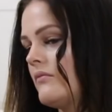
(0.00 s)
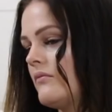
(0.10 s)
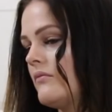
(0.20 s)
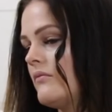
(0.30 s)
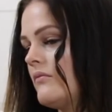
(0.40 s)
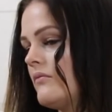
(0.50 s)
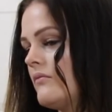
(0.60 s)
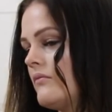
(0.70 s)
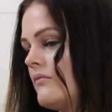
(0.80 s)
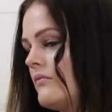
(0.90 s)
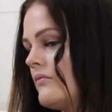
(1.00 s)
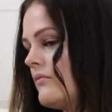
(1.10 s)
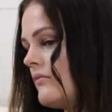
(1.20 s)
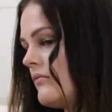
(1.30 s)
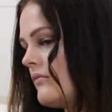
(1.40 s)

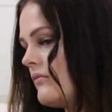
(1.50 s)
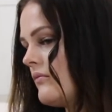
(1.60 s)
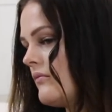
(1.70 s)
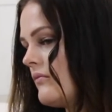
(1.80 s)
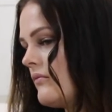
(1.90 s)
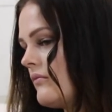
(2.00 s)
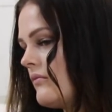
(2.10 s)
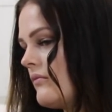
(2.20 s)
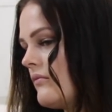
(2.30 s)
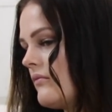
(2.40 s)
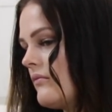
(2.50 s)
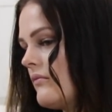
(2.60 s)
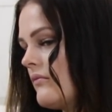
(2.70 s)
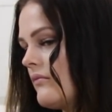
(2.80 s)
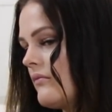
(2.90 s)

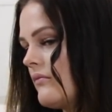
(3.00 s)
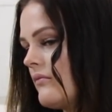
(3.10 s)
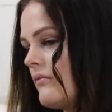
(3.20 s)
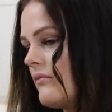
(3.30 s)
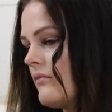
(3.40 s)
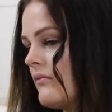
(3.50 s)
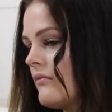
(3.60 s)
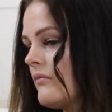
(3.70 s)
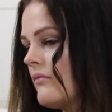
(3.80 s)
The person shown says nothing.